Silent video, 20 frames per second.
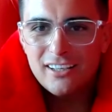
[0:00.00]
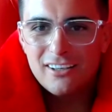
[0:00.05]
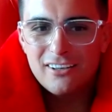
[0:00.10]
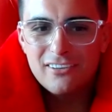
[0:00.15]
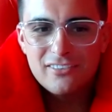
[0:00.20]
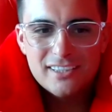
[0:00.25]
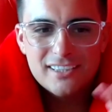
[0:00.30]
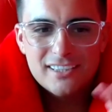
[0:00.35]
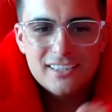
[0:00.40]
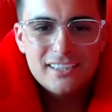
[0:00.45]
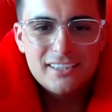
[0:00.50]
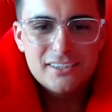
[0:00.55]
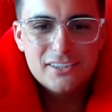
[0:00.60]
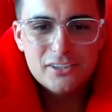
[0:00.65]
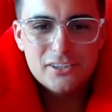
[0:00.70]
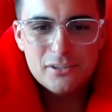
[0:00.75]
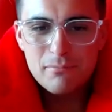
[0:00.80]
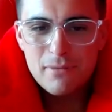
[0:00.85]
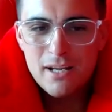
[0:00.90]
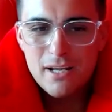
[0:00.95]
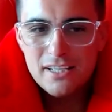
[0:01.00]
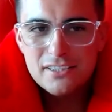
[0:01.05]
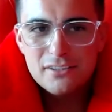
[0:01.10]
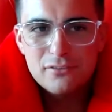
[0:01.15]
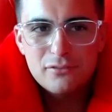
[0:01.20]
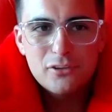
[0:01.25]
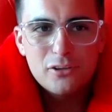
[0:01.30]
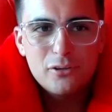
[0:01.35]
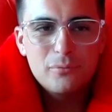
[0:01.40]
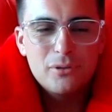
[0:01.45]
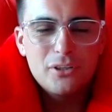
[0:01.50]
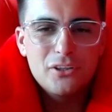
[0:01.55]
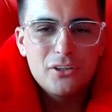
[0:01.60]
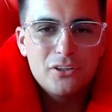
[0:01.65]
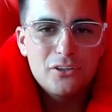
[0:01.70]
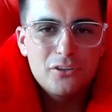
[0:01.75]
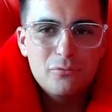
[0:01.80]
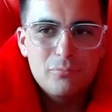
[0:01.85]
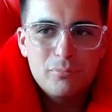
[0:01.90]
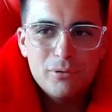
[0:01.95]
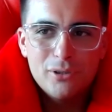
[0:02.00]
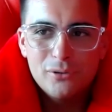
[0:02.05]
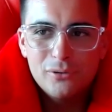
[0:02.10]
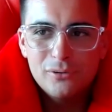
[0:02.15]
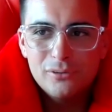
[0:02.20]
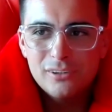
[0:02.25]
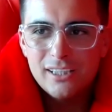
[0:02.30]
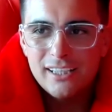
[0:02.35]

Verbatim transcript: Obviously, such a massive company that you've built.